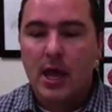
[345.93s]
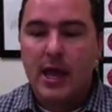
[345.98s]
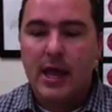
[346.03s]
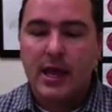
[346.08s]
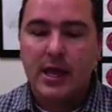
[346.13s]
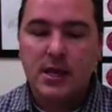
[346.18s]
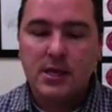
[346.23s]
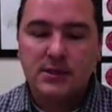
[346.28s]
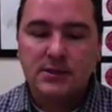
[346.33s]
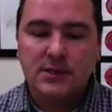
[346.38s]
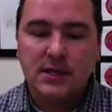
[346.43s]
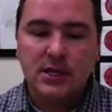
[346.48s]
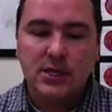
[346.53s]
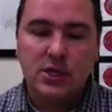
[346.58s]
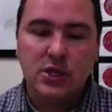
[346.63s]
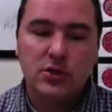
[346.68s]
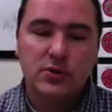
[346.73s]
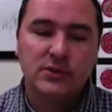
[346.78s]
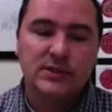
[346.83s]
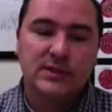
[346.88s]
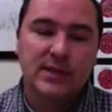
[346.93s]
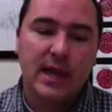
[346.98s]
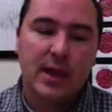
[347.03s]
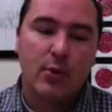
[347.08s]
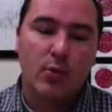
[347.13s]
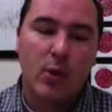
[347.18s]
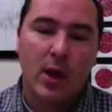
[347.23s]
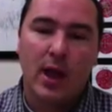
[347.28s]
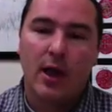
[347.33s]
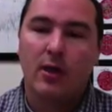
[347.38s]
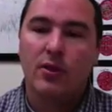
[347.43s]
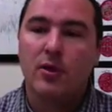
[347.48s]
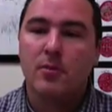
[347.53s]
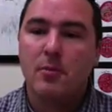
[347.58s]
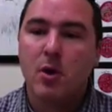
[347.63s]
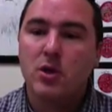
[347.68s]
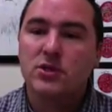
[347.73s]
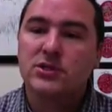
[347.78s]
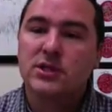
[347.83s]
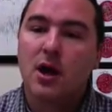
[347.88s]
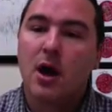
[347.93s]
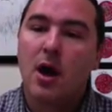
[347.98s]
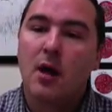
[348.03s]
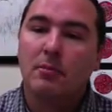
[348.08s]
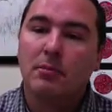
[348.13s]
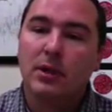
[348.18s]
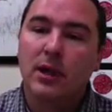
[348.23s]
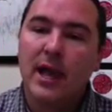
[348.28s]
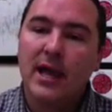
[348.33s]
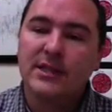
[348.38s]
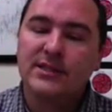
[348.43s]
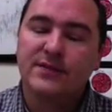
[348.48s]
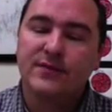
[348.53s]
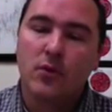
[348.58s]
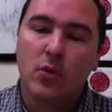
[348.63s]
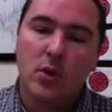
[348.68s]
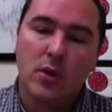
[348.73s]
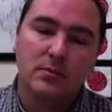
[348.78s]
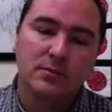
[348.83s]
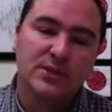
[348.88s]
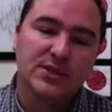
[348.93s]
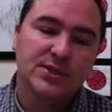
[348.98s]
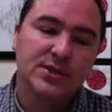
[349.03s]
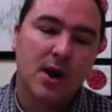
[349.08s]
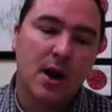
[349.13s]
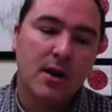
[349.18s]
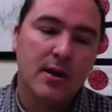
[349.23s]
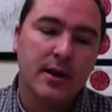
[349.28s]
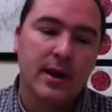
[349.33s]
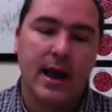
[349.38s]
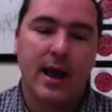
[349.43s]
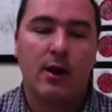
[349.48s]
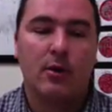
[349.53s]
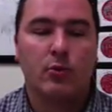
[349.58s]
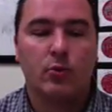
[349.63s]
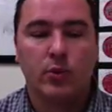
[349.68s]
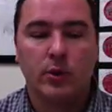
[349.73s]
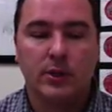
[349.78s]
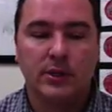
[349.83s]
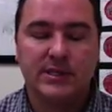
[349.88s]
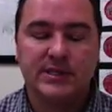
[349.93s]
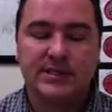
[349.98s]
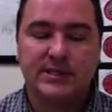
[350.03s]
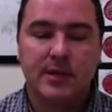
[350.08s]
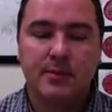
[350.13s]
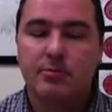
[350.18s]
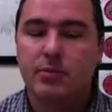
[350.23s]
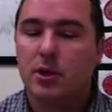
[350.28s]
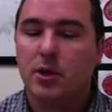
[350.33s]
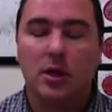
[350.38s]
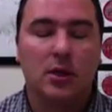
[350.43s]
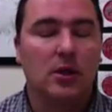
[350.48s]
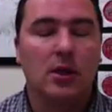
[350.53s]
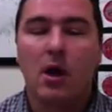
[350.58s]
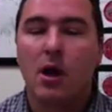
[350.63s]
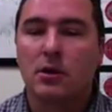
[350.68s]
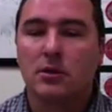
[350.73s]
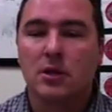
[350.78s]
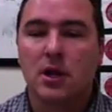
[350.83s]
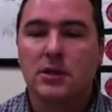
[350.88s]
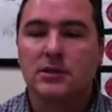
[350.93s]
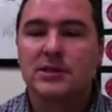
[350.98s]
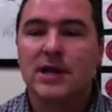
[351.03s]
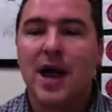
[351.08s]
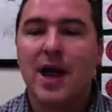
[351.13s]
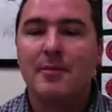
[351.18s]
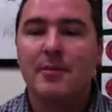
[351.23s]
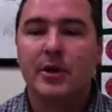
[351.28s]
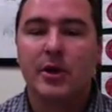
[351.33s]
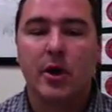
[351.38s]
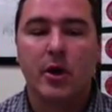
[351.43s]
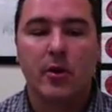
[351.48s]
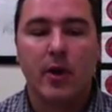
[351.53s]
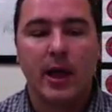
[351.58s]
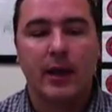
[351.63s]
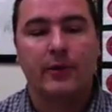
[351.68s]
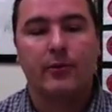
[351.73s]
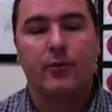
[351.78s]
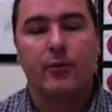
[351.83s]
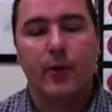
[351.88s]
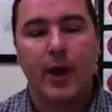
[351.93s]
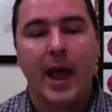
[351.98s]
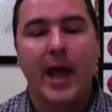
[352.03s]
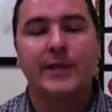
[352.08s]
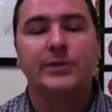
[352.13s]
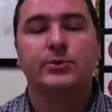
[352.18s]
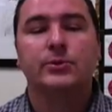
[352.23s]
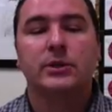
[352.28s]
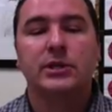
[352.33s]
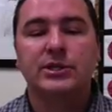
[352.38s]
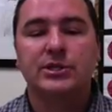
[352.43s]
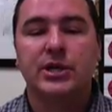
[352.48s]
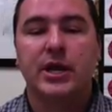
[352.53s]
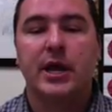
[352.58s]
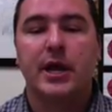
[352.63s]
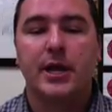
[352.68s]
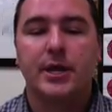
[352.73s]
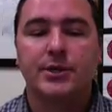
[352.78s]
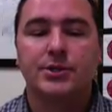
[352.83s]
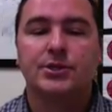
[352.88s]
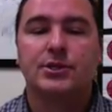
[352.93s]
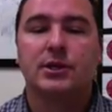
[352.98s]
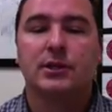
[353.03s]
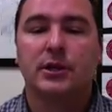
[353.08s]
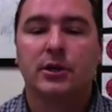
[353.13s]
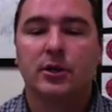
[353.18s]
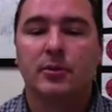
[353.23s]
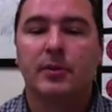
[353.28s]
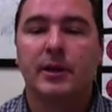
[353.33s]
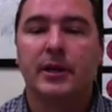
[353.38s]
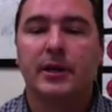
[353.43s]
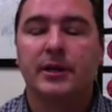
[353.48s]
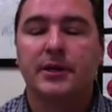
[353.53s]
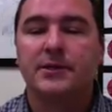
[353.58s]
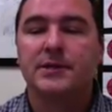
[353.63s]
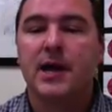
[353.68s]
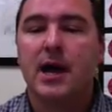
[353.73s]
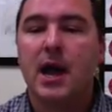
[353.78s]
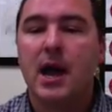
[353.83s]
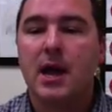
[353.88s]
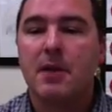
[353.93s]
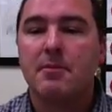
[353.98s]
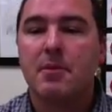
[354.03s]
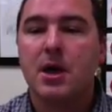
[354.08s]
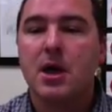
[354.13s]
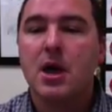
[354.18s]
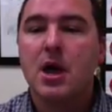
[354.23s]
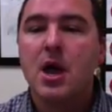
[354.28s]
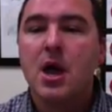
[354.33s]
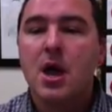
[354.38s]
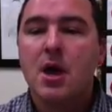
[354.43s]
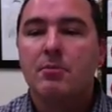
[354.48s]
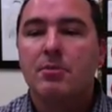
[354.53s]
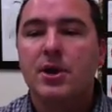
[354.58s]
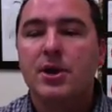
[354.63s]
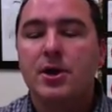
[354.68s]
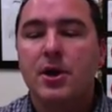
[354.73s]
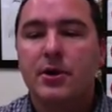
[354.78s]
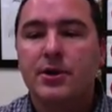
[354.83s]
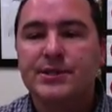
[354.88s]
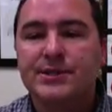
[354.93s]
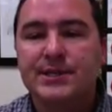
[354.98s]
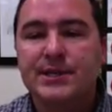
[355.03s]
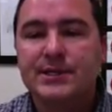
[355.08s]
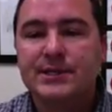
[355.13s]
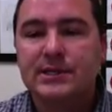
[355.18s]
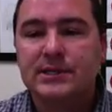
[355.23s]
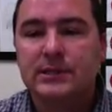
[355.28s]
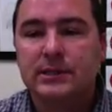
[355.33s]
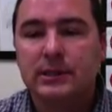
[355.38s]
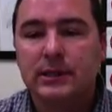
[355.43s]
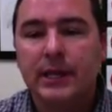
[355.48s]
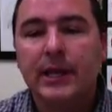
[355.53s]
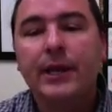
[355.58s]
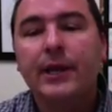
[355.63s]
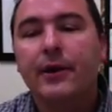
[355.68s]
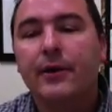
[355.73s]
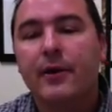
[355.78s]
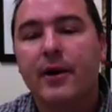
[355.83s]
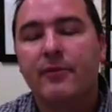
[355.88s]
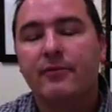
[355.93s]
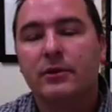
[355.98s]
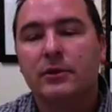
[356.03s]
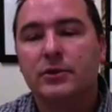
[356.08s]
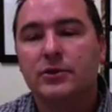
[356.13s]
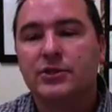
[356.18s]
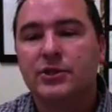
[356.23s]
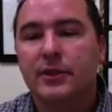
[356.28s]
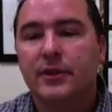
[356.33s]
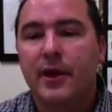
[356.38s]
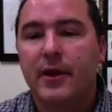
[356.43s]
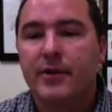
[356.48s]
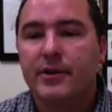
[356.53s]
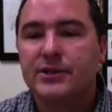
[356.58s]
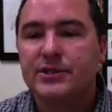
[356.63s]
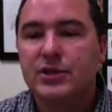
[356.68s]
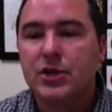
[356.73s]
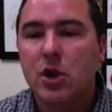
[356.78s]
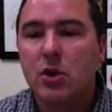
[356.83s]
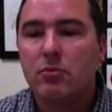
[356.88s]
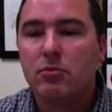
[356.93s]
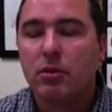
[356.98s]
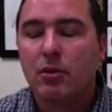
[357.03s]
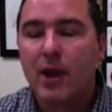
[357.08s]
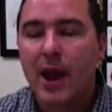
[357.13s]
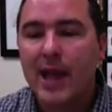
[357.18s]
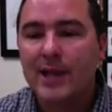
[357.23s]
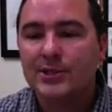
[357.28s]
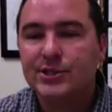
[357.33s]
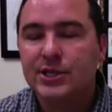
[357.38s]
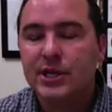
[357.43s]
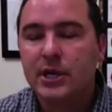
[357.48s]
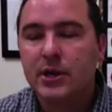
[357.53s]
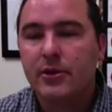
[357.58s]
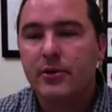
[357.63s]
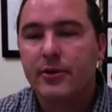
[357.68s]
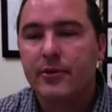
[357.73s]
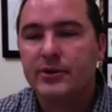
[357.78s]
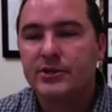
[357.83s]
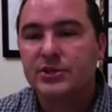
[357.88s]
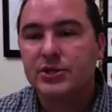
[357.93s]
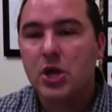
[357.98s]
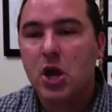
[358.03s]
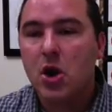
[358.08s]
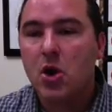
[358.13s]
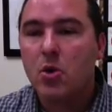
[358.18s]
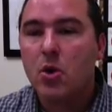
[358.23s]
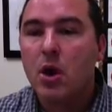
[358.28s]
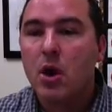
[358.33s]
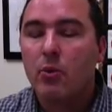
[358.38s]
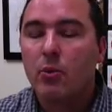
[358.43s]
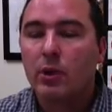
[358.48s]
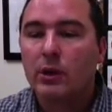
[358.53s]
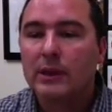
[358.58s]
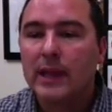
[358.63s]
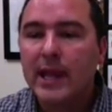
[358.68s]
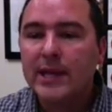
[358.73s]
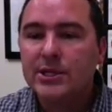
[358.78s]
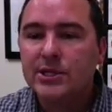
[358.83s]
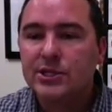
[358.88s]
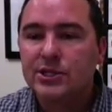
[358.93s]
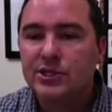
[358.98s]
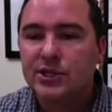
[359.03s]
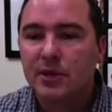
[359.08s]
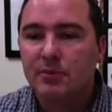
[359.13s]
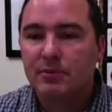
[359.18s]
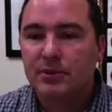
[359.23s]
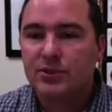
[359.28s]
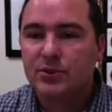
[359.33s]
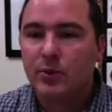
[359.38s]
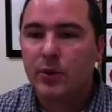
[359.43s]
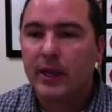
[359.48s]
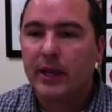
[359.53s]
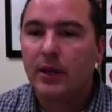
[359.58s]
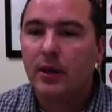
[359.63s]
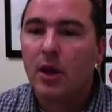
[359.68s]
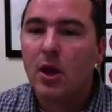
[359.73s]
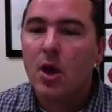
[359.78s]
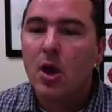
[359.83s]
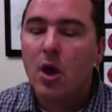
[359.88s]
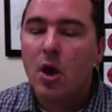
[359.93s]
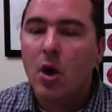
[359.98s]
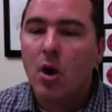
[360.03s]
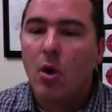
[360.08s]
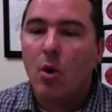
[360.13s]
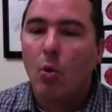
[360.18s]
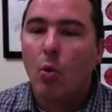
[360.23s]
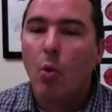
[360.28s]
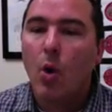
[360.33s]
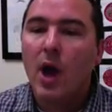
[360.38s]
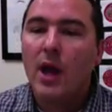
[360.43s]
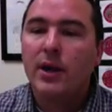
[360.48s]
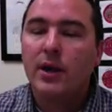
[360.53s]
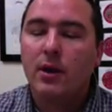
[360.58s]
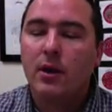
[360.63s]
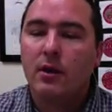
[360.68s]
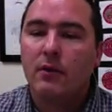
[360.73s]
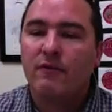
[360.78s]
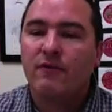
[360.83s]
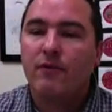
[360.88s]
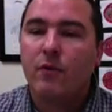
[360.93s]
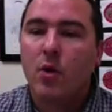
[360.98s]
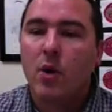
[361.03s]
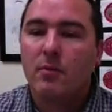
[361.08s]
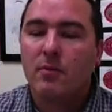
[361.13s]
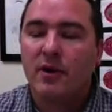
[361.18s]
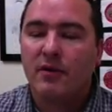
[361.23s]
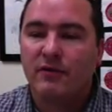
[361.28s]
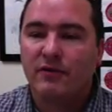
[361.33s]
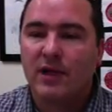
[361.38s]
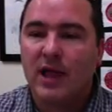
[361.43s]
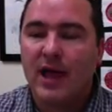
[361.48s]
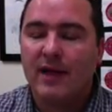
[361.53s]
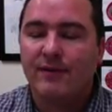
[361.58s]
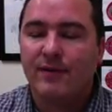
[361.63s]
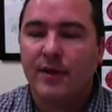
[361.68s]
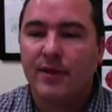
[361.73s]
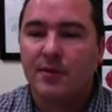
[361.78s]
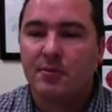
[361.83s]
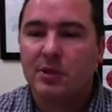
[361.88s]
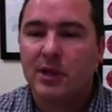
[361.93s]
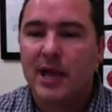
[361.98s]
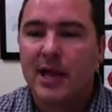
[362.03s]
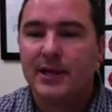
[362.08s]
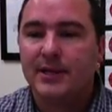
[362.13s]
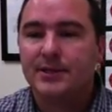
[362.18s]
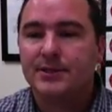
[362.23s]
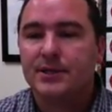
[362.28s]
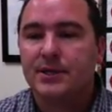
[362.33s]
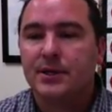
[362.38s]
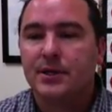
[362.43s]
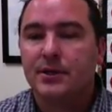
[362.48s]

is that you say, well, the most complex forms started out really simple a long, long time ago and gradually changed a little bit at a time. But notice this is linear evolution. There is no branching or there is no relationship between one form of life on the planet